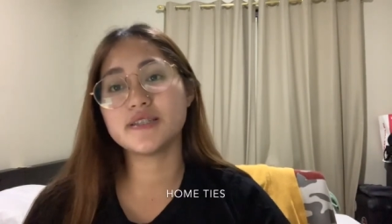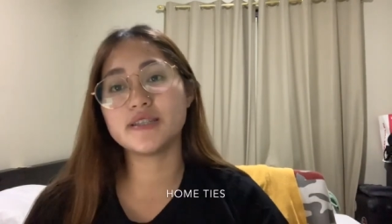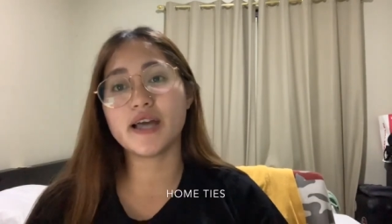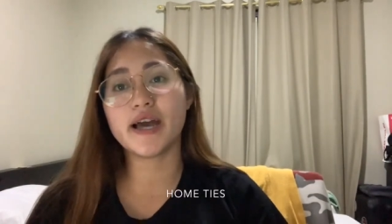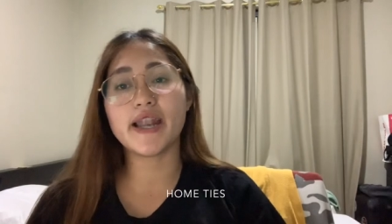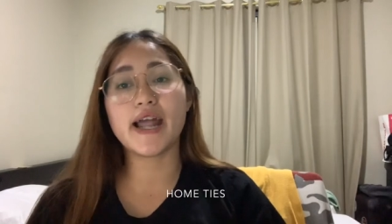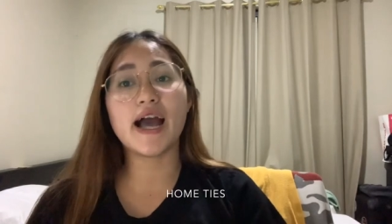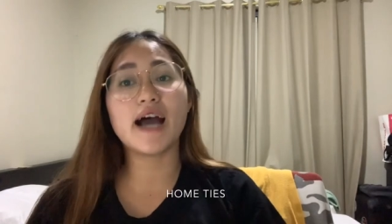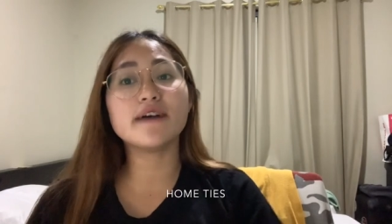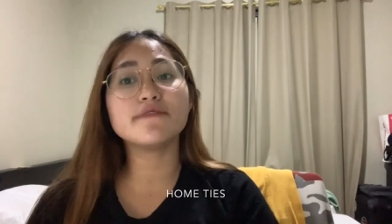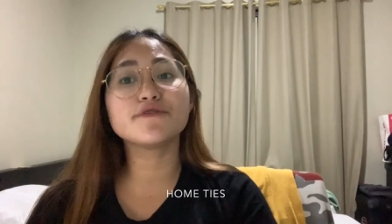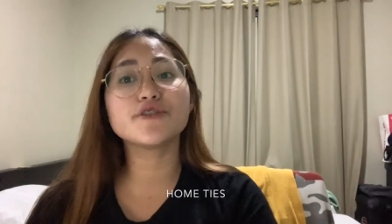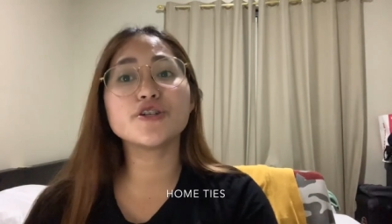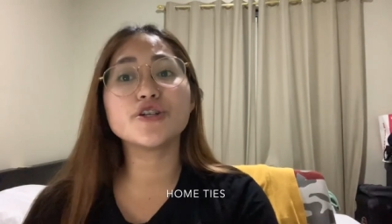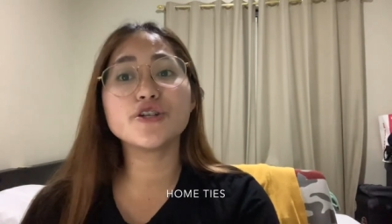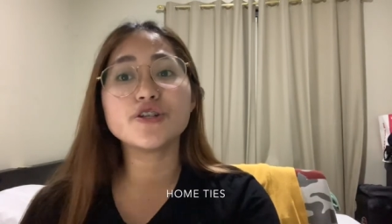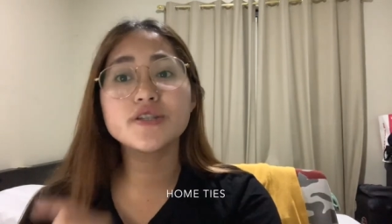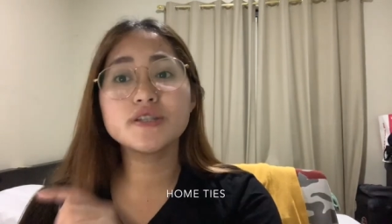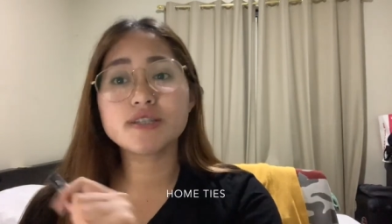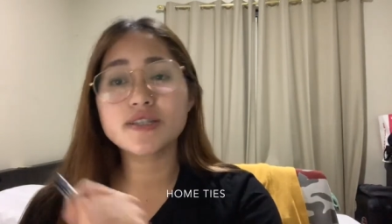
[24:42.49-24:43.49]
That after
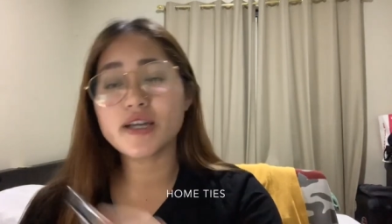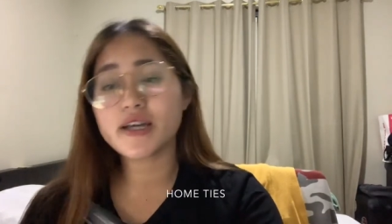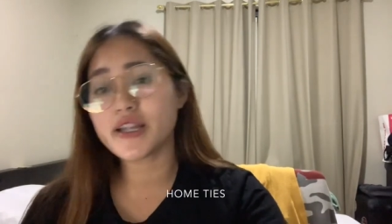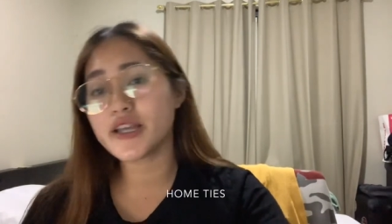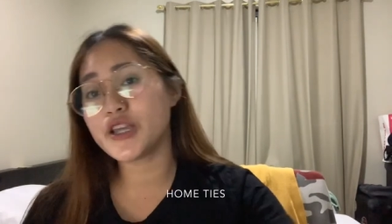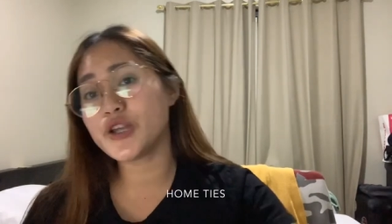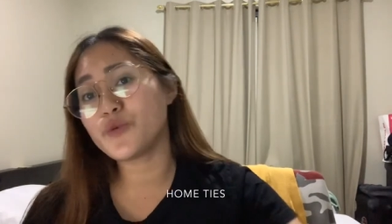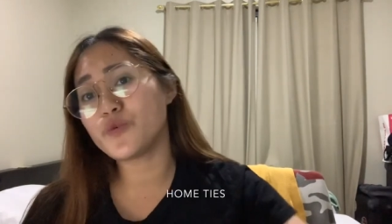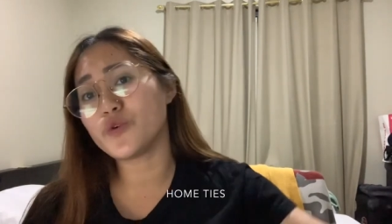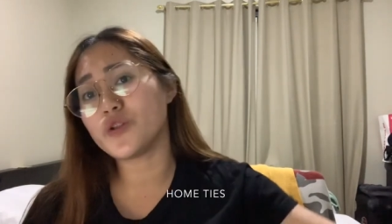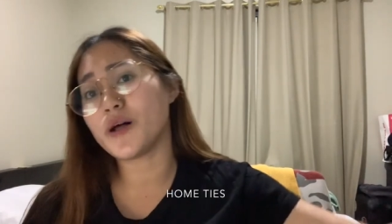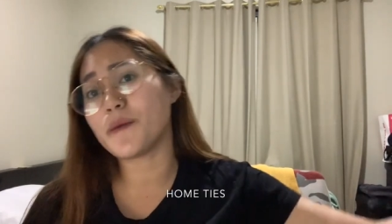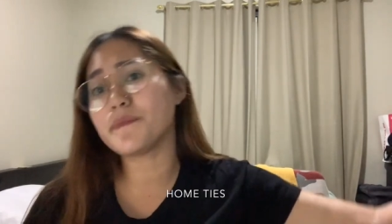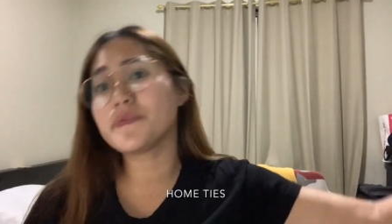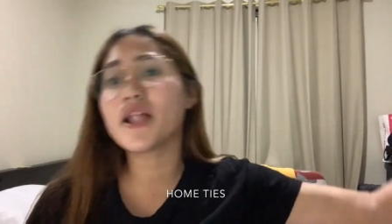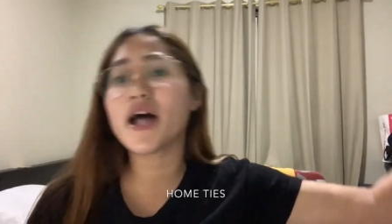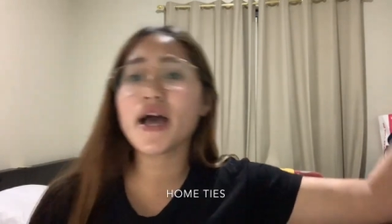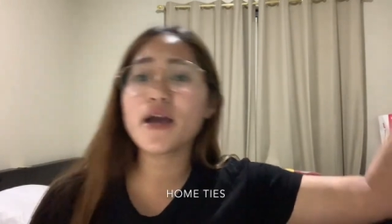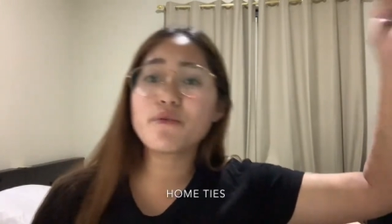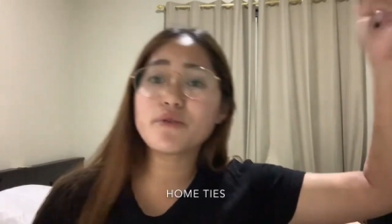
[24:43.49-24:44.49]
your study, you will
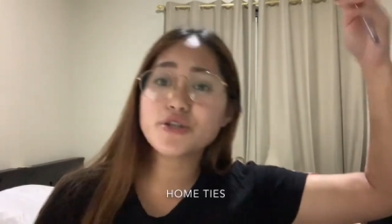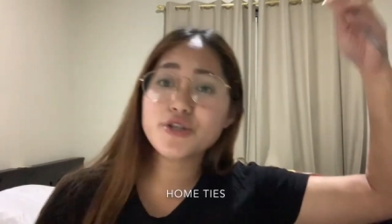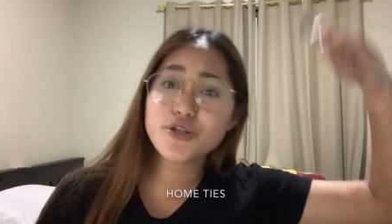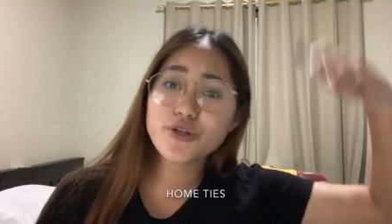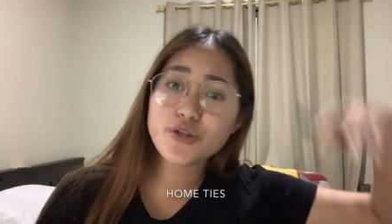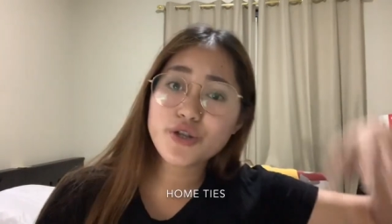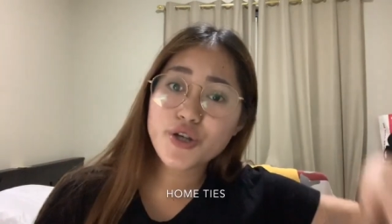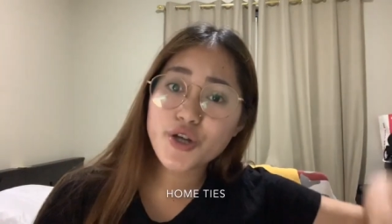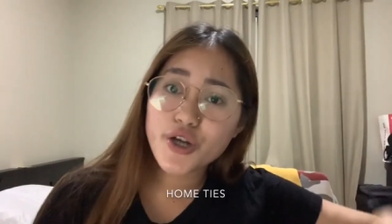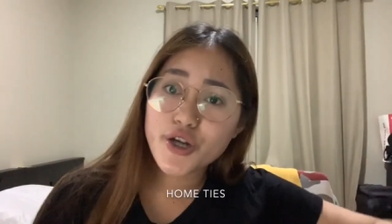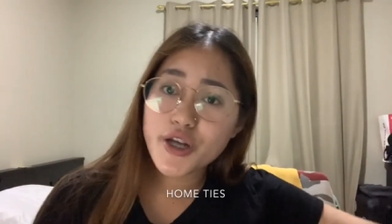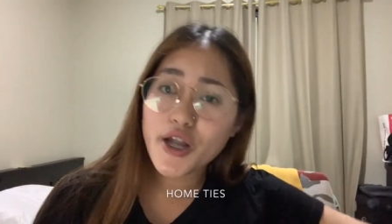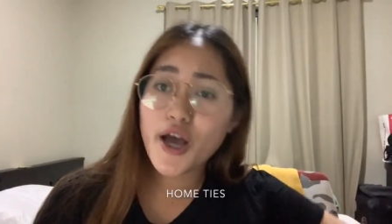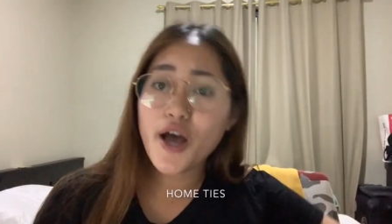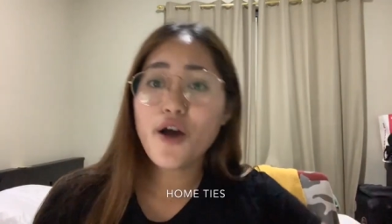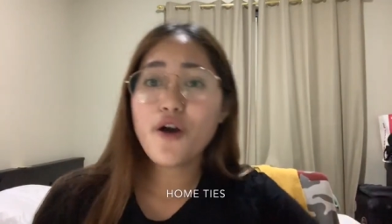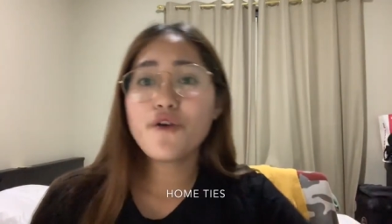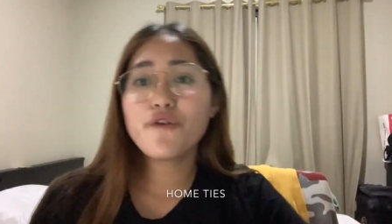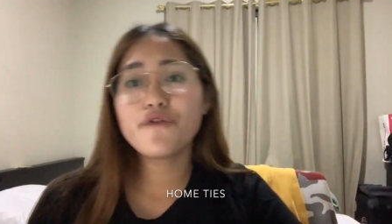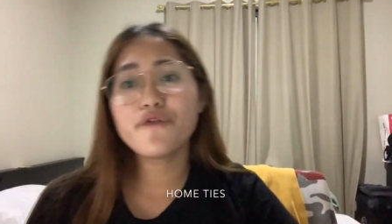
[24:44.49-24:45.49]
apply what you learn
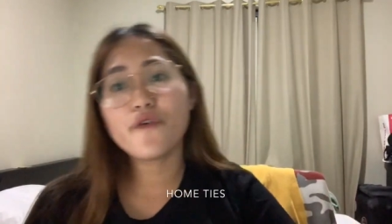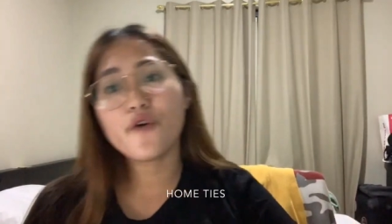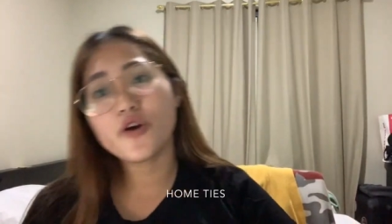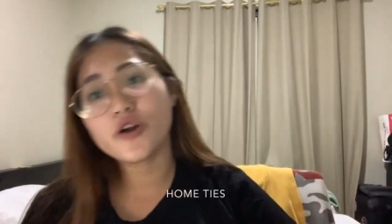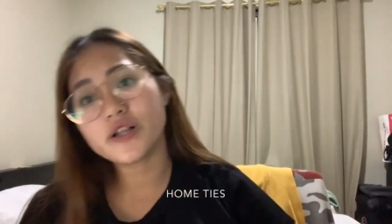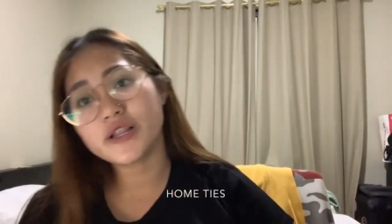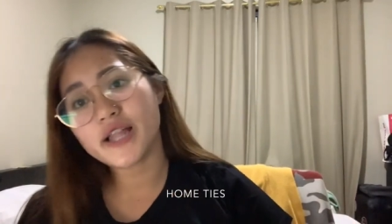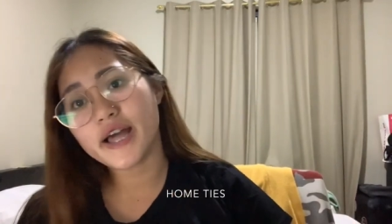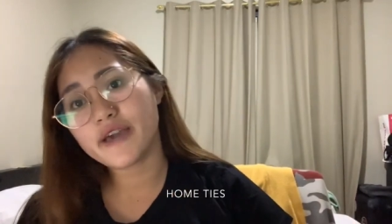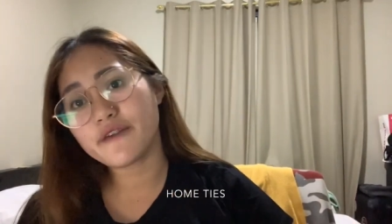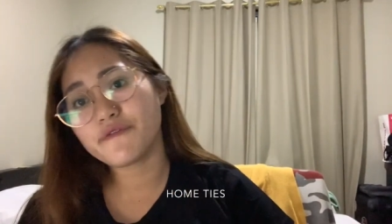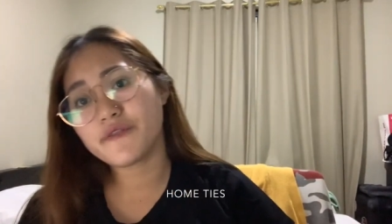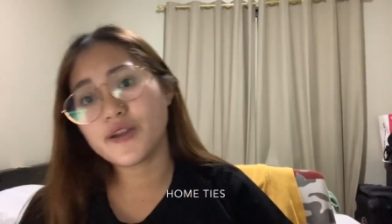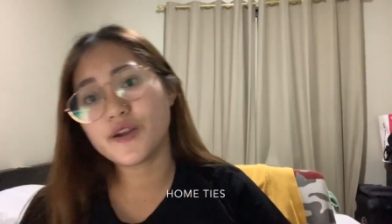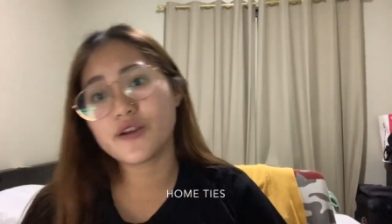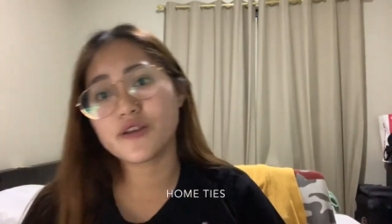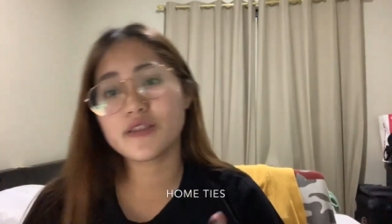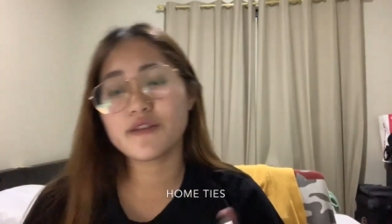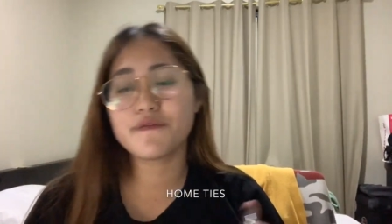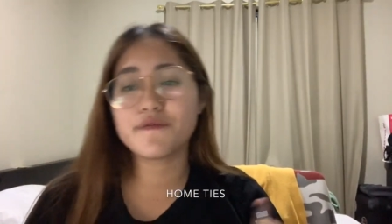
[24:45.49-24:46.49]
for a life
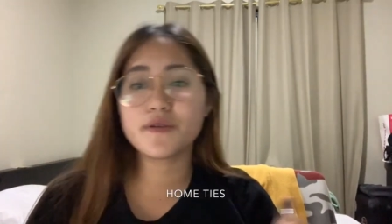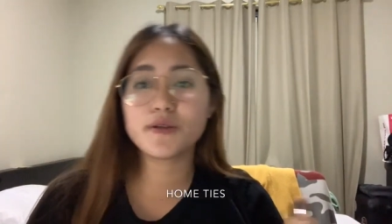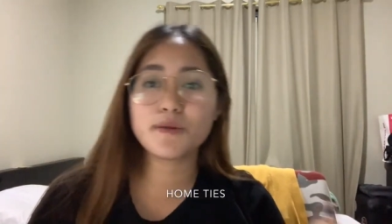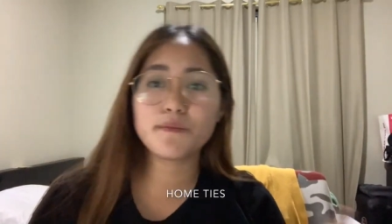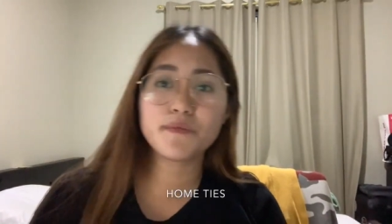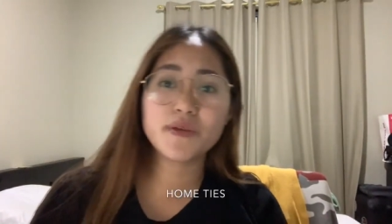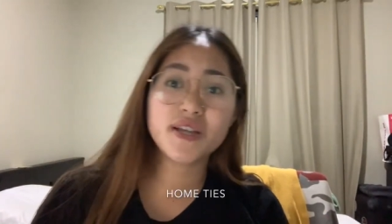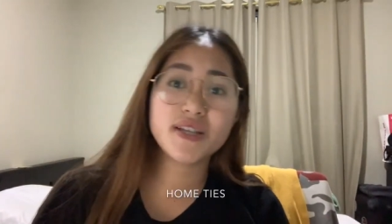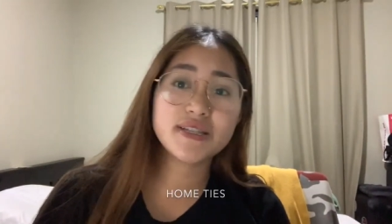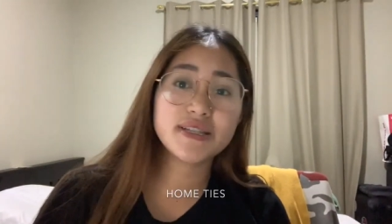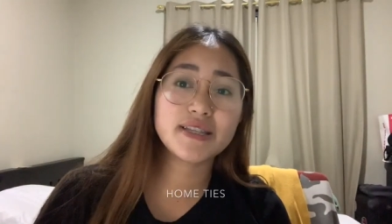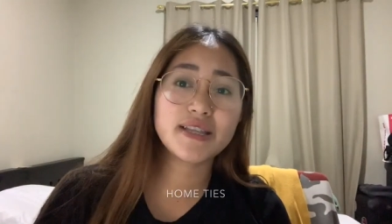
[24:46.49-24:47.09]
here in the Philippines.